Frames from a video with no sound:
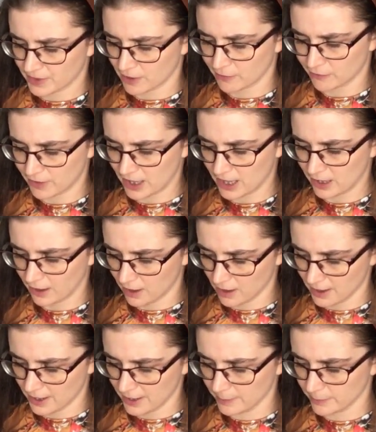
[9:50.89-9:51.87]
kaffir
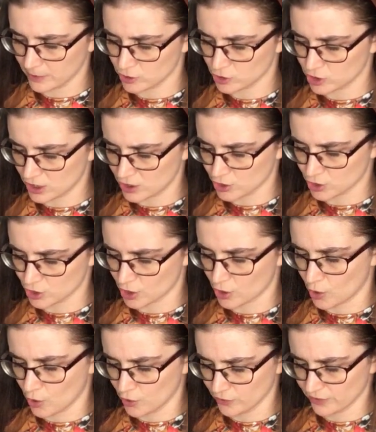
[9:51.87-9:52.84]
lime,
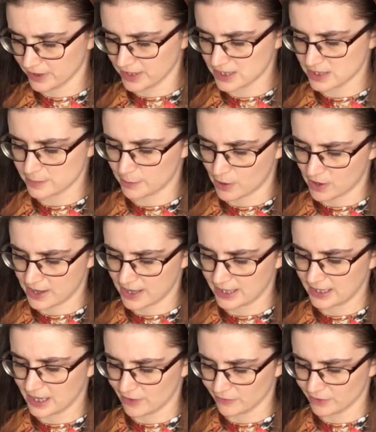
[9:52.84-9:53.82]
ginger, orris,
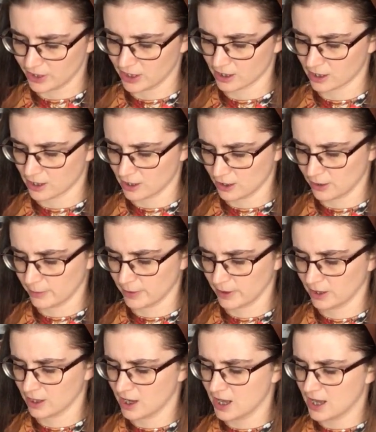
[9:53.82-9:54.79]
pine, lavender,
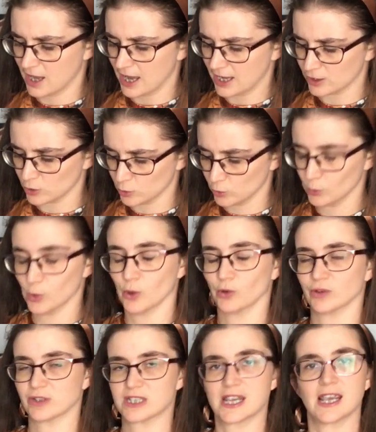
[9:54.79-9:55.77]
cardamom, and
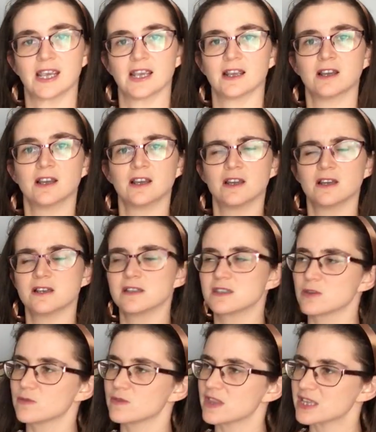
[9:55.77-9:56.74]
oolong tea.
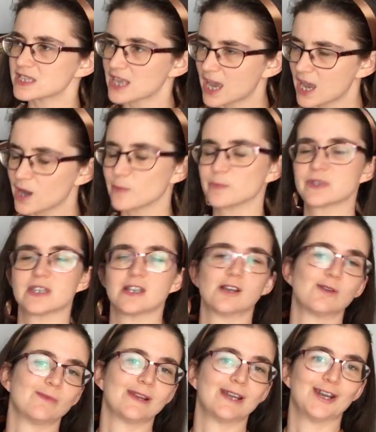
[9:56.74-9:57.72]
So there's
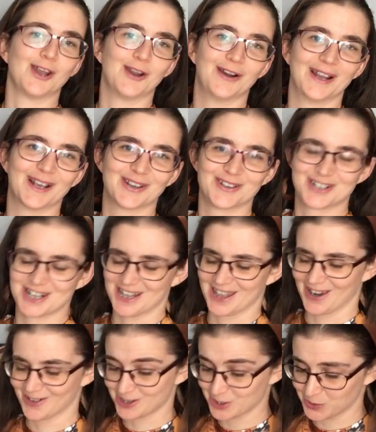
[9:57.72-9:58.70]
absolutely no licorice
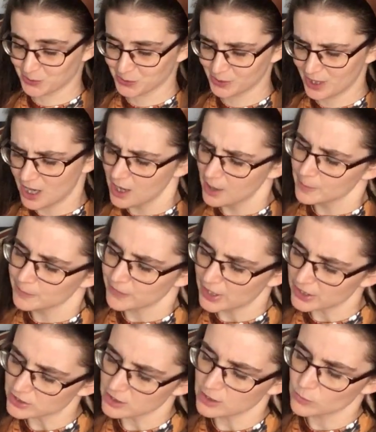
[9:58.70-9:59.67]
in there at all.
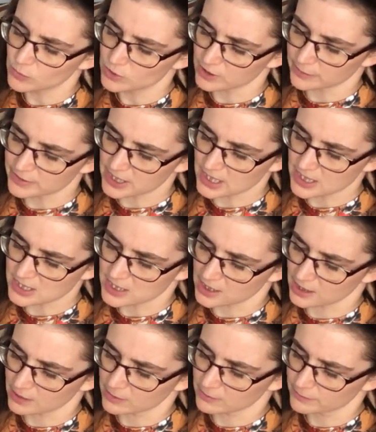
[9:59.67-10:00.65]
I don't know what I'm
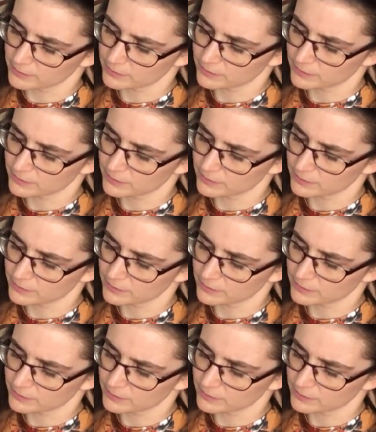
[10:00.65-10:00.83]
tasting.